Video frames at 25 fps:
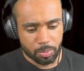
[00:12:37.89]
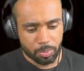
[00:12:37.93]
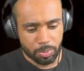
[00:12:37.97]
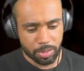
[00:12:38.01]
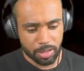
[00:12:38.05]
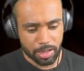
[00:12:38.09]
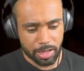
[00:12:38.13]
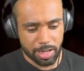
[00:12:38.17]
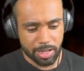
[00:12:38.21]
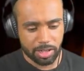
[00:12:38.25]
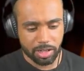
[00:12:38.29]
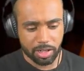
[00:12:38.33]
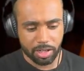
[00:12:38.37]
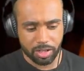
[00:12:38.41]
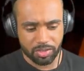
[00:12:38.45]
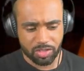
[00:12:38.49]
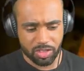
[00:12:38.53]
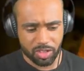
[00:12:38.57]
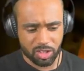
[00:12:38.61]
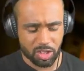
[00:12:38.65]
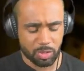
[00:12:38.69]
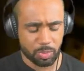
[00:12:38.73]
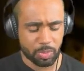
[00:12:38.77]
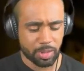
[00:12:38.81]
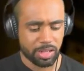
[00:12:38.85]
Planet of the
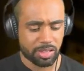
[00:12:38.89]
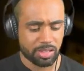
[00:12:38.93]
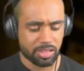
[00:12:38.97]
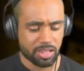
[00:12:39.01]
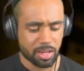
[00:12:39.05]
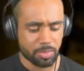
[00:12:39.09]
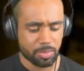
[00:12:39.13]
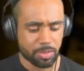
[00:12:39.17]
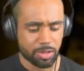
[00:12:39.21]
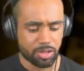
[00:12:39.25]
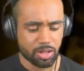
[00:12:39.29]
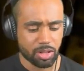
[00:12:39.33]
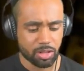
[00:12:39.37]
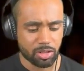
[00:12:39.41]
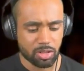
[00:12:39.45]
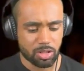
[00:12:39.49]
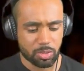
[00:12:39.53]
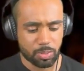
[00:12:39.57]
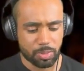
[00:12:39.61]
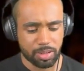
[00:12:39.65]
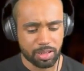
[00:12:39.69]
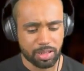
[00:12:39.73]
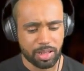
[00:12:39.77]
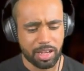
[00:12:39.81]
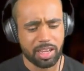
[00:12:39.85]
Space Amazons,
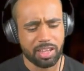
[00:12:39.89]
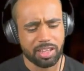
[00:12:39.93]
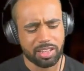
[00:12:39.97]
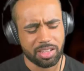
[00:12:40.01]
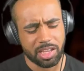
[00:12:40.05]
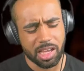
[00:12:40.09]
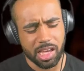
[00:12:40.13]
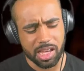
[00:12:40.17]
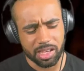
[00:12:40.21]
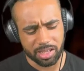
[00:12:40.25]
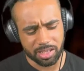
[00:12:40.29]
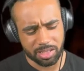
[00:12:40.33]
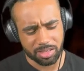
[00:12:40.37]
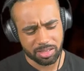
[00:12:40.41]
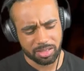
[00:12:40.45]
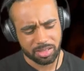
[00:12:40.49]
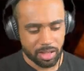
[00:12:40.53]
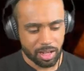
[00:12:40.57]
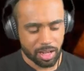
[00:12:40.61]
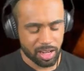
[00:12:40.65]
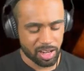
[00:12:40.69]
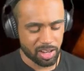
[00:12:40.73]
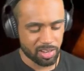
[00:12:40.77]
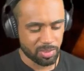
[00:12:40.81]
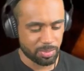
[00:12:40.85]

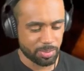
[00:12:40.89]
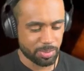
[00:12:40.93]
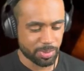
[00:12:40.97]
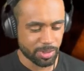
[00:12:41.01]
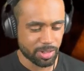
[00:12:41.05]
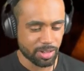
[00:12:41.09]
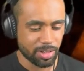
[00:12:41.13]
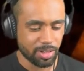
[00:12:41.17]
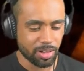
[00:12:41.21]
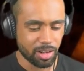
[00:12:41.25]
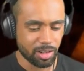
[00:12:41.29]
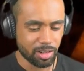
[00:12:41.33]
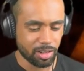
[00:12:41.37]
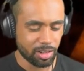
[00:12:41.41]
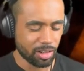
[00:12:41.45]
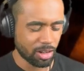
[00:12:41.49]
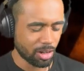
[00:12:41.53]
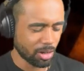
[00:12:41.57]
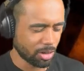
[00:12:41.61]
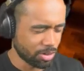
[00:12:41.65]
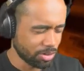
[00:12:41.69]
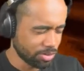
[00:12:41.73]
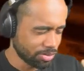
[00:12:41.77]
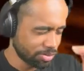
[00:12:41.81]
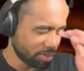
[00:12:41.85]
please. I've been
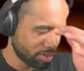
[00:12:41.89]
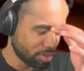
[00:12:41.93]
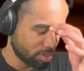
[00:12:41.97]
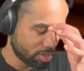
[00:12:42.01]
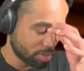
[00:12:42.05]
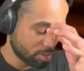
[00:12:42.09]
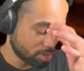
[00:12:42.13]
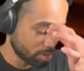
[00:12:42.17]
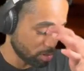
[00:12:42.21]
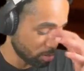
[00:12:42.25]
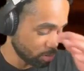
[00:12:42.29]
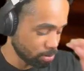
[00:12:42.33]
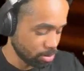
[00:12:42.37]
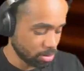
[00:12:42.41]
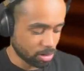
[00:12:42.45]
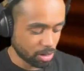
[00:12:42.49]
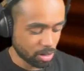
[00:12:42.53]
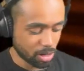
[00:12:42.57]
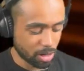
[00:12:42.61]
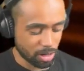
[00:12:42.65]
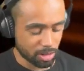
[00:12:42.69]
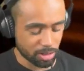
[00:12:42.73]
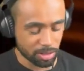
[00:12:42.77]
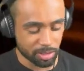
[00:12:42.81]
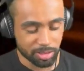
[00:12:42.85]
alone for so
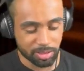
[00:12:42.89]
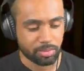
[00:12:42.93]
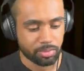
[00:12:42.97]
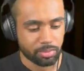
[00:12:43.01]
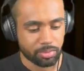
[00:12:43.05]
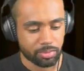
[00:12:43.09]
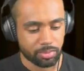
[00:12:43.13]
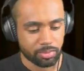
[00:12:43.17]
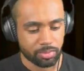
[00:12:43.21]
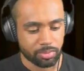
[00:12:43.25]
long.